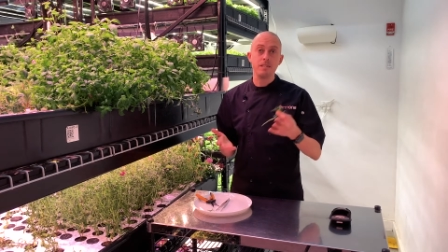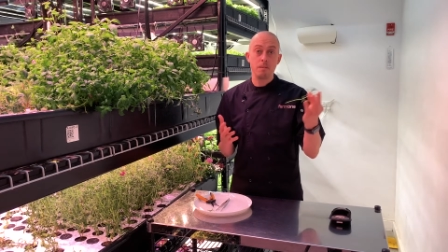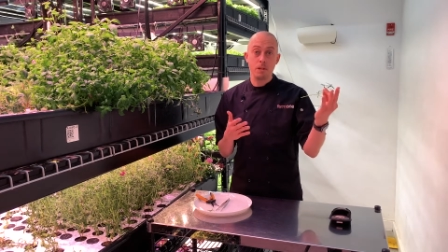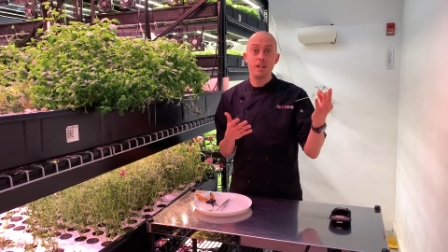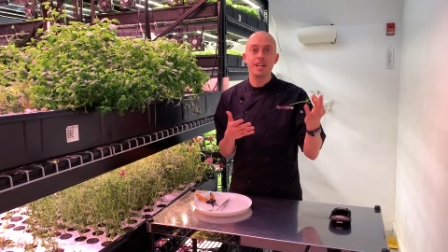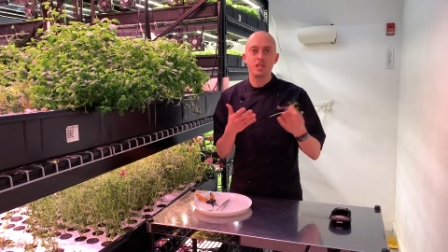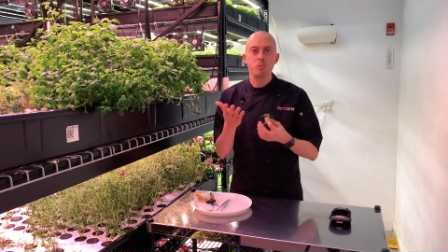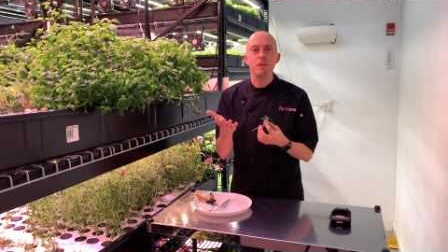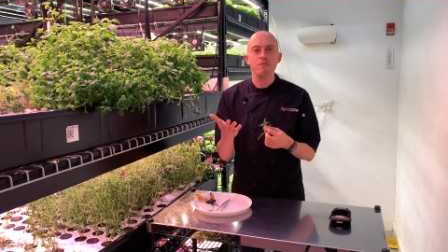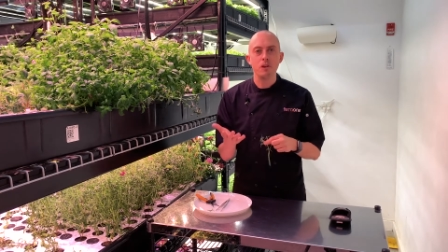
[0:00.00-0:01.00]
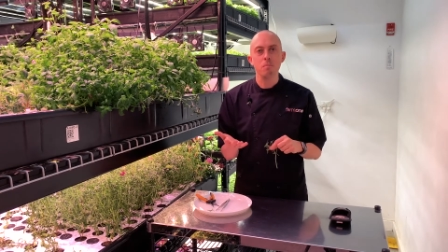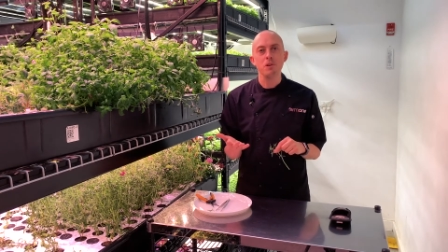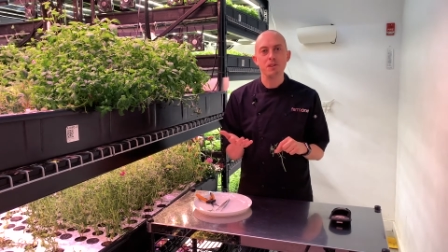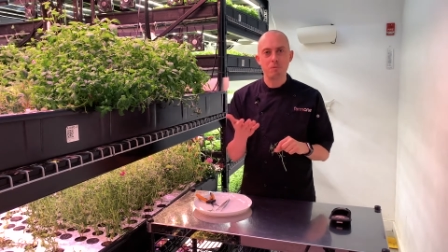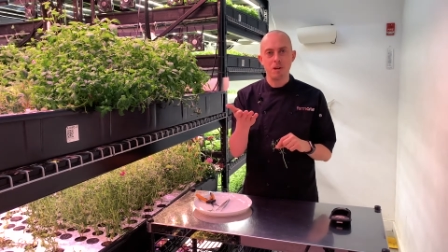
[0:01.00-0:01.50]
something like a sweet
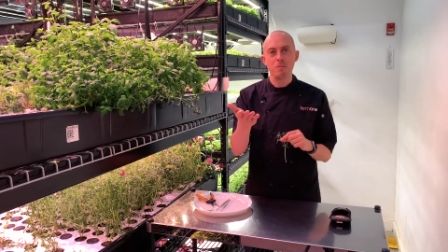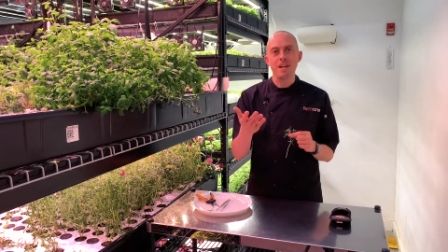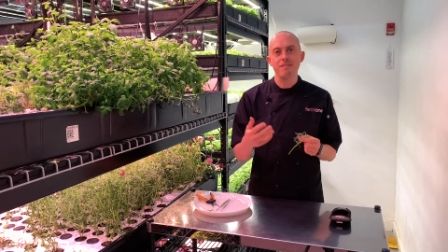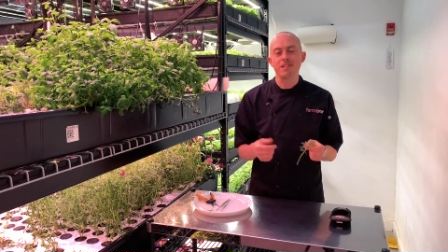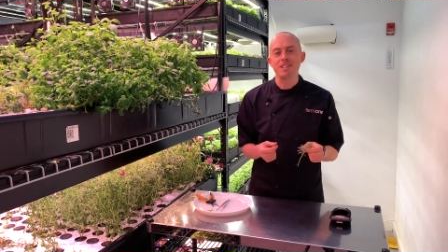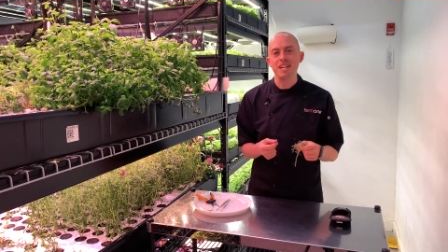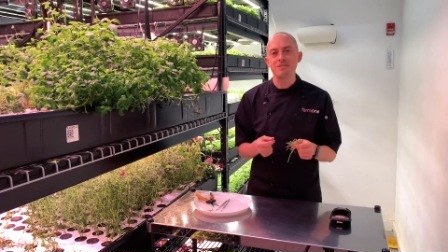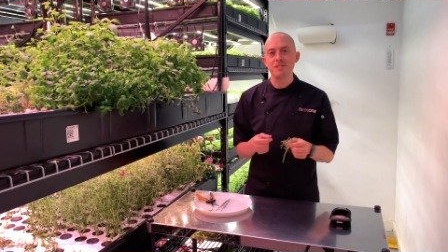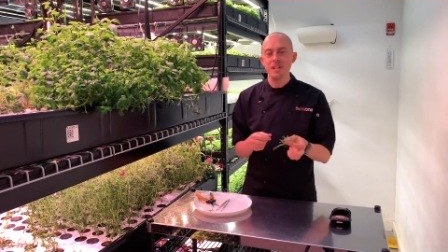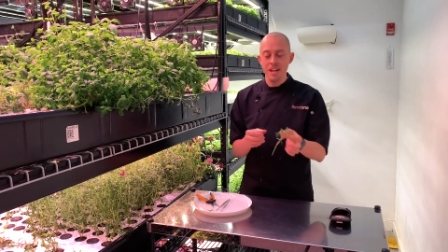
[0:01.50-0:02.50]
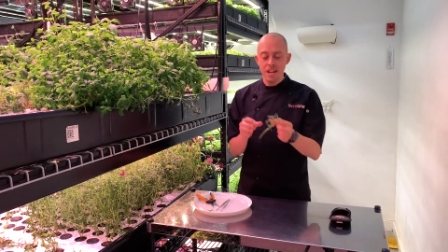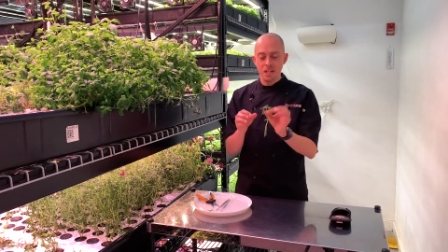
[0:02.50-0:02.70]
vermouth, where we have a class for it,